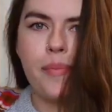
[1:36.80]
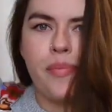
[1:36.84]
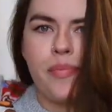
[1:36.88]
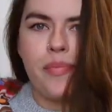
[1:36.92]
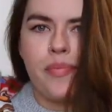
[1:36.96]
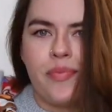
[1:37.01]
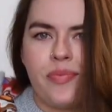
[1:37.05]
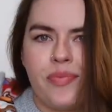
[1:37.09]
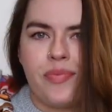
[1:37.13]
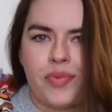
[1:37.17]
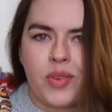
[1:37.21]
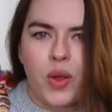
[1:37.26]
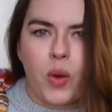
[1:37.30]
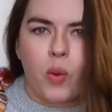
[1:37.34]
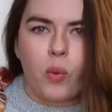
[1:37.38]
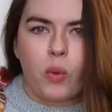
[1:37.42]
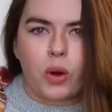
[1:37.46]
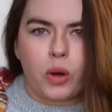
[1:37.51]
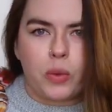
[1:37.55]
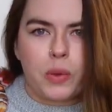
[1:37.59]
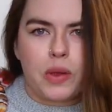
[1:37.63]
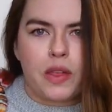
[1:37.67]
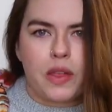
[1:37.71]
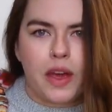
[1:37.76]
not fit
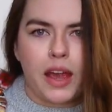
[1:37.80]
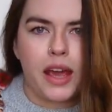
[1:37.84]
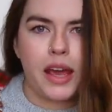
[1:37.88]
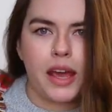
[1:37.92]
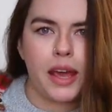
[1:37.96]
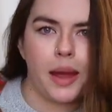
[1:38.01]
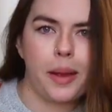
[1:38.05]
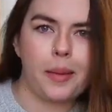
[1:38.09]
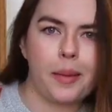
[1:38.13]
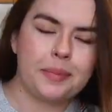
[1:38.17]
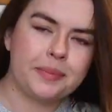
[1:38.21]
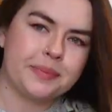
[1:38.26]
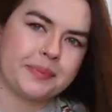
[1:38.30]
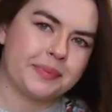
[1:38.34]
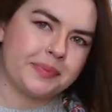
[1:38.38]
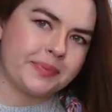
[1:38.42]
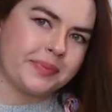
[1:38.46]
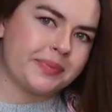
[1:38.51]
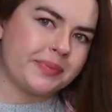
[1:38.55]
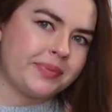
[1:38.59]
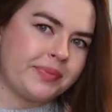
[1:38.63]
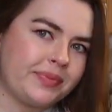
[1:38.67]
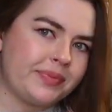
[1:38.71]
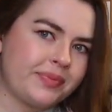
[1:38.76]
what you'd expect
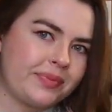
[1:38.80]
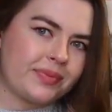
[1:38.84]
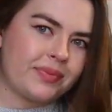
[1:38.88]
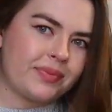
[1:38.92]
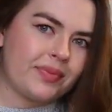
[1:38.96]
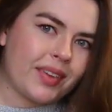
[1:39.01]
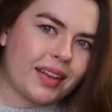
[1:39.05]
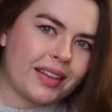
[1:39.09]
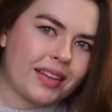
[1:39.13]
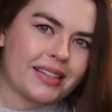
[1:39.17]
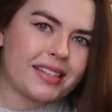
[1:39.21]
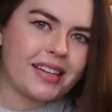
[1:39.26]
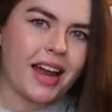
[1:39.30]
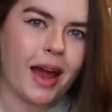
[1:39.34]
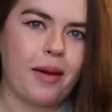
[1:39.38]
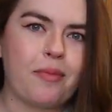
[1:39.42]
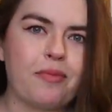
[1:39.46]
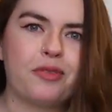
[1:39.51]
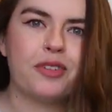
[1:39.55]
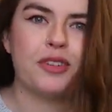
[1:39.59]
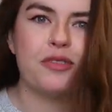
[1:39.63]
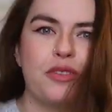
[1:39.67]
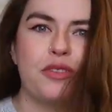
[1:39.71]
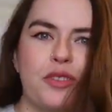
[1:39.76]
of a scientist.